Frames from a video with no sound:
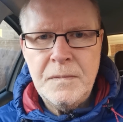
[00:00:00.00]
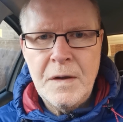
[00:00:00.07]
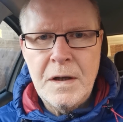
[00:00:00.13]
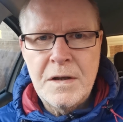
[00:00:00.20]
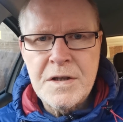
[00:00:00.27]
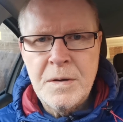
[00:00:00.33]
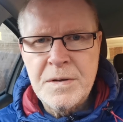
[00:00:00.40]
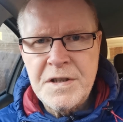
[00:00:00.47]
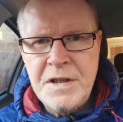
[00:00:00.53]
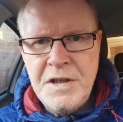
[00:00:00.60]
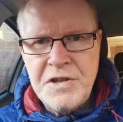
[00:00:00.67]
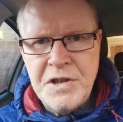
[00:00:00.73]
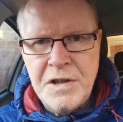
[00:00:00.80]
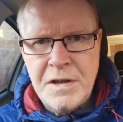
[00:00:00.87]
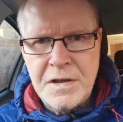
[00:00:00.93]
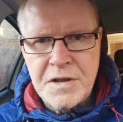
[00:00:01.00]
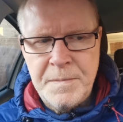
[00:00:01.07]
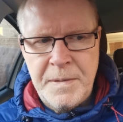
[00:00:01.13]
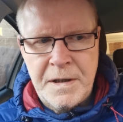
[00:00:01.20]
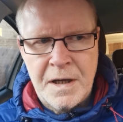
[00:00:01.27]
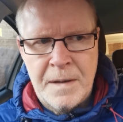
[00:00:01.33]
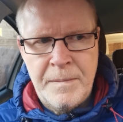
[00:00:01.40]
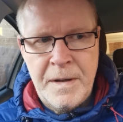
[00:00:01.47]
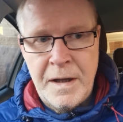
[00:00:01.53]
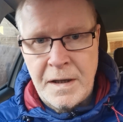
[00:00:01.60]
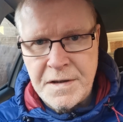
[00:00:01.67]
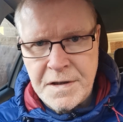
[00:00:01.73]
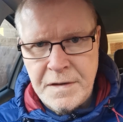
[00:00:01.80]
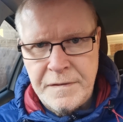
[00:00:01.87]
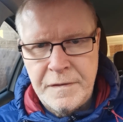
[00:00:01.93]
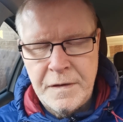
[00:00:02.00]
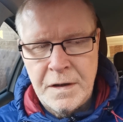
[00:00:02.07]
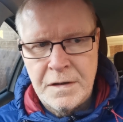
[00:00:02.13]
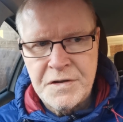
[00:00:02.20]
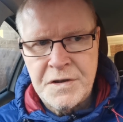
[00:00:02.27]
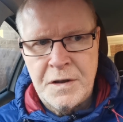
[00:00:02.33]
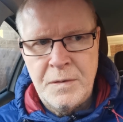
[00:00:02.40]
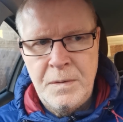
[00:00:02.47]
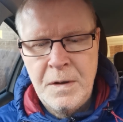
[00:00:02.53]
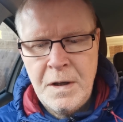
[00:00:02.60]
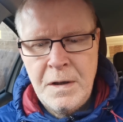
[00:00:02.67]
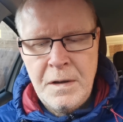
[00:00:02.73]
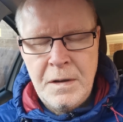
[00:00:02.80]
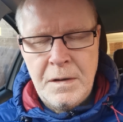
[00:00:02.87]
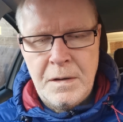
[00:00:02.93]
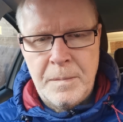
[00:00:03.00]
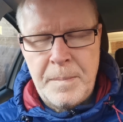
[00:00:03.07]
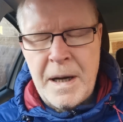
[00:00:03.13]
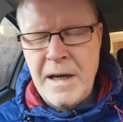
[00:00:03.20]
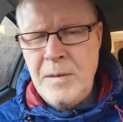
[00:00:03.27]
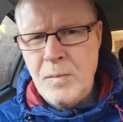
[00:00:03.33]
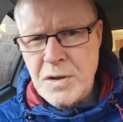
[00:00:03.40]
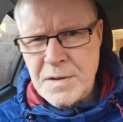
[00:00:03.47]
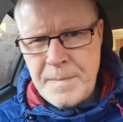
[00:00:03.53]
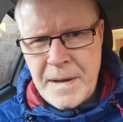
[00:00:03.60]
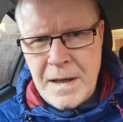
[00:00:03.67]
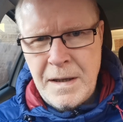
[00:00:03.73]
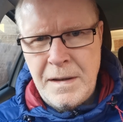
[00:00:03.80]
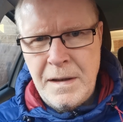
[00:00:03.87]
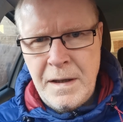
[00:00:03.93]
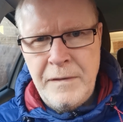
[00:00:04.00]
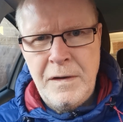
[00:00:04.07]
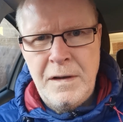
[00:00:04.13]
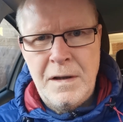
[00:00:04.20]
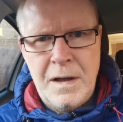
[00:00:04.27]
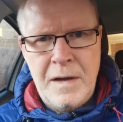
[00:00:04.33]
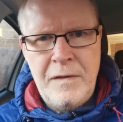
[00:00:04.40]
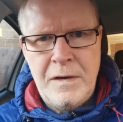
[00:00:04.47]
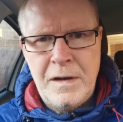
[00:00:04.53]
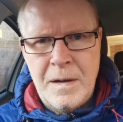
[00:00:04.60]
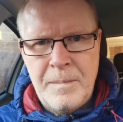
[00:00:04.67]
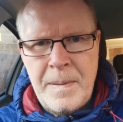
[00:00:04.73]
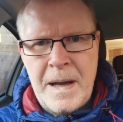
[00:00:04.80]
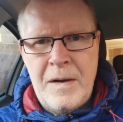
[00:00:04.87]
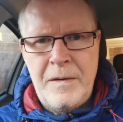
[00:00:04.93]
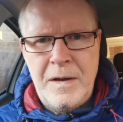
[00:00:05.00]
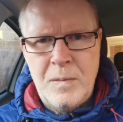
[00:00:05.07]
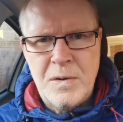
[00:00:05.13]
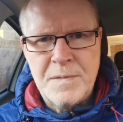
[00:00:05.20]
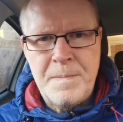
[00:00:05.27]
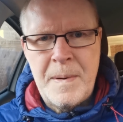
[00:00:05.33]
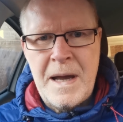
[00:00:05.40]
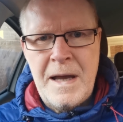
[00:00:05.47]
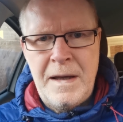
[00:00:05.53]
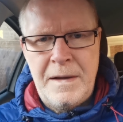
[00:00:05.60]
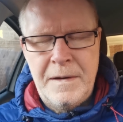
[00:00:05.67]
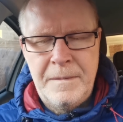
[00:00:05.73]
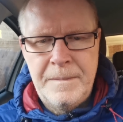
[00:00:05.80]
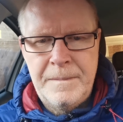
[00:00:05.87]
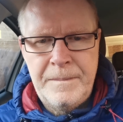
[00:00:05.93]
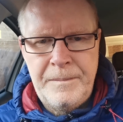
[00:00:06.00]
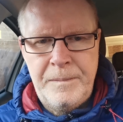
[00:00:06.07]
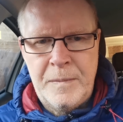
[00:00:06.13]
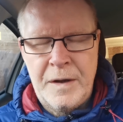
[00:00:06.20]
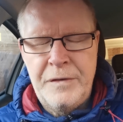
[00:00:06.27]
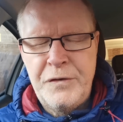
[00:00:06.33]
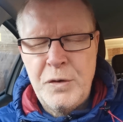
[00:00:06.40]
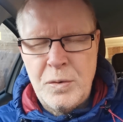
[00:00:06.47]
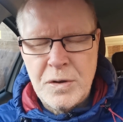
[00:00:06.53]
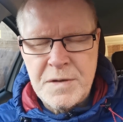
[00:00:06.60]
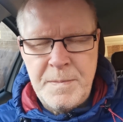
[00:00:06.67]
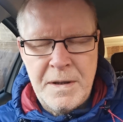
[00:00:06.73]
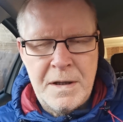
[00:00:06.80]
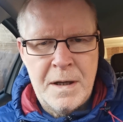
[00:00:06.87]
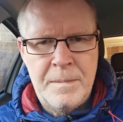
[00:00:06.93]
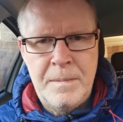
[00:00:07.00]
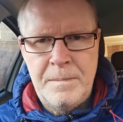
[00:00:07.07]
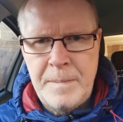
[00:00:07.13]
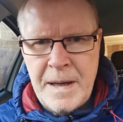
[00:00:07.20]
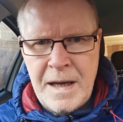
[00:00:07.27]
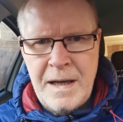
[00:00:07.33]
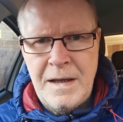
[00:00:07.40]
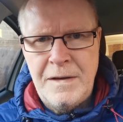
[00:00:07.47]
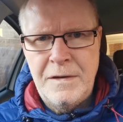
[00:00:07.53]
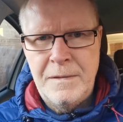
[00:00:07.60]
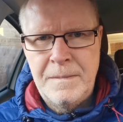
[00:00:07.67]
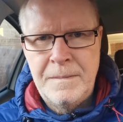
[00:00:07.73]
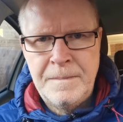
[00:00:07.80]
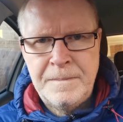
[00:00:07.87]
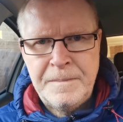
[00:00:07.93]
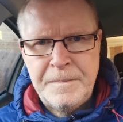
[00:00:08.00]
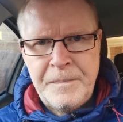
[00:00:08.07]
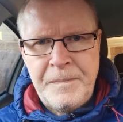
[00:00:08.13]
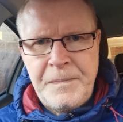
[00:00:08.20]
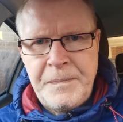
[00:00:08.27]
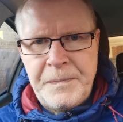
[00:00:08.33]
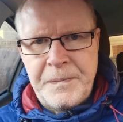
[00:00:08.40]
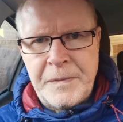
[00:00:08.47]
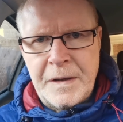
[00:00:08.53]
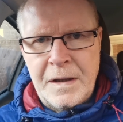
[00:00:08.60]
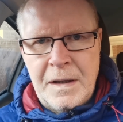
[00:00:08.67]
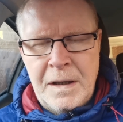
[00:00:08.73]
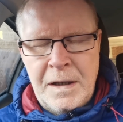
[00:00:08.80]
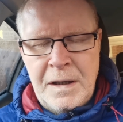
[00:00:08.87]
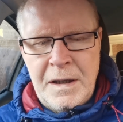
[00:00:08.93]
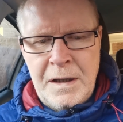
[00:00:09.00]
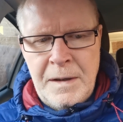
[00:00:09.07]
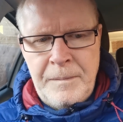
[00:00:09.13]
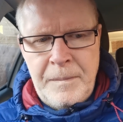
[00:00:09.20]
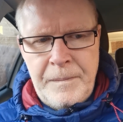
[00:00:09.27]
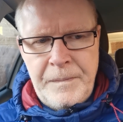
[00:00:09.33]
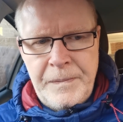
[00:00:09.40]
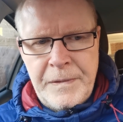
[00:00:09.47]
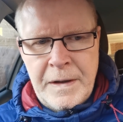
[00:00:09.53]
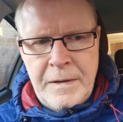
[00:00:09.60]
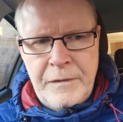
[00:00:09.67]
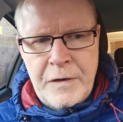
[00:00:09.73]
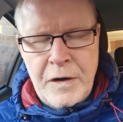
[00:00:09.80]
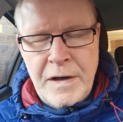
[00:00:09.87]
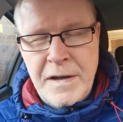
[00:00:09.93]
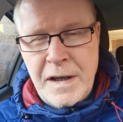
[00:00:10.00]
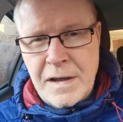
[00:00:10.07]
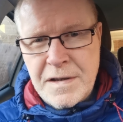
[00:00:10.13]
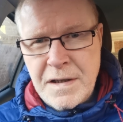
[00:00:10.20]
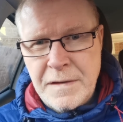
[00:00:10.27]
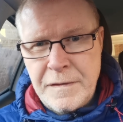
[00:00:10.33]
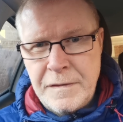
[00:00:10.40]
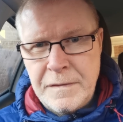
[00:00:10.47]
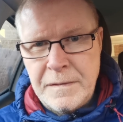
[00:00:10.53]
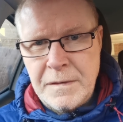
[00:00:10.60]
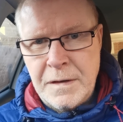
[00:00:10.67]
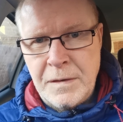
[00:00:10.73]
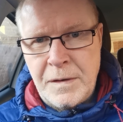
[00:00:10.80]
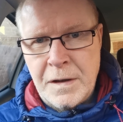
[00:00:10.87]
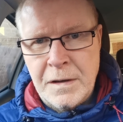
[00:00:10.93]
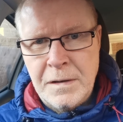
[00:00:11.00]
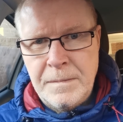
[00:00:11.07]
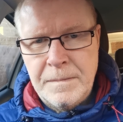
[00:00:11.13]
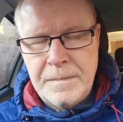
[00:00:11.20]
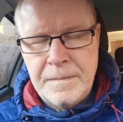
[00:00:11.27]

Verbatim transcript: So I was teaching it to become negative. So the pain was bad. Everything everything about it was bad. My thoughts become bad um, and very negative. Okay.